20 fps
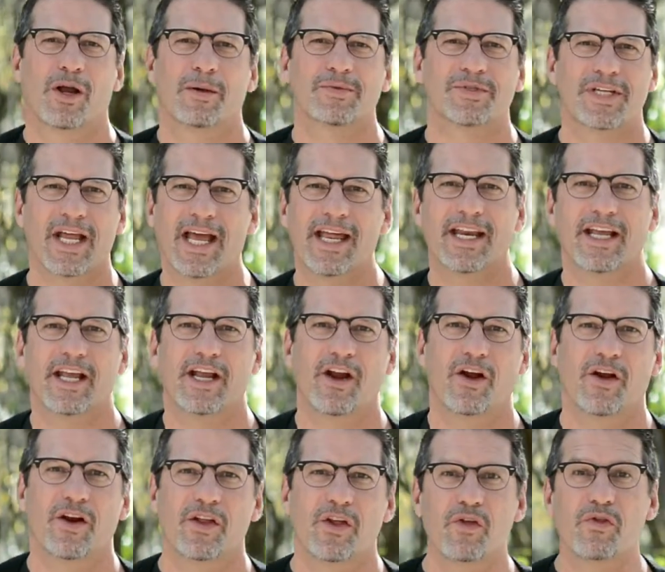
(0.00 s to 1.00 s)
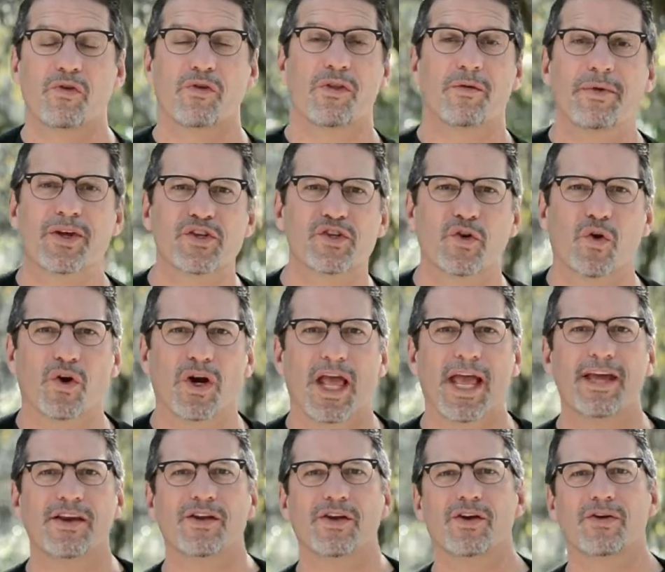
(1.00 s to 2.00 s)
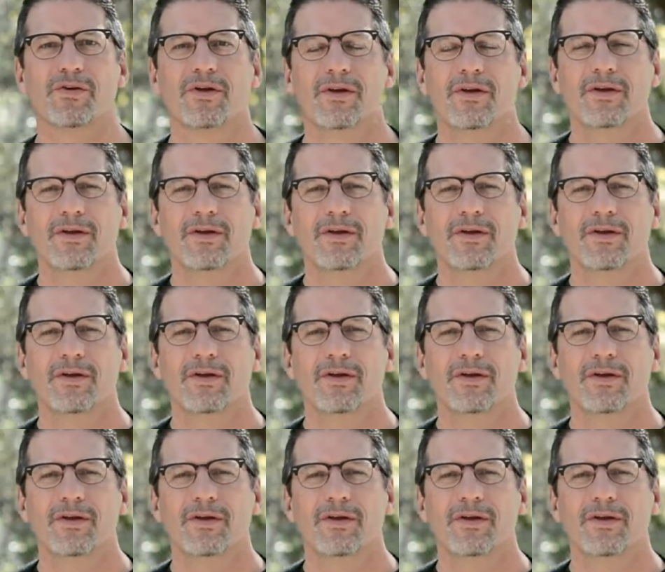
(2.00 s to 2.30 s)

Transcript: I'm standing here at Youth of the Mission Orlando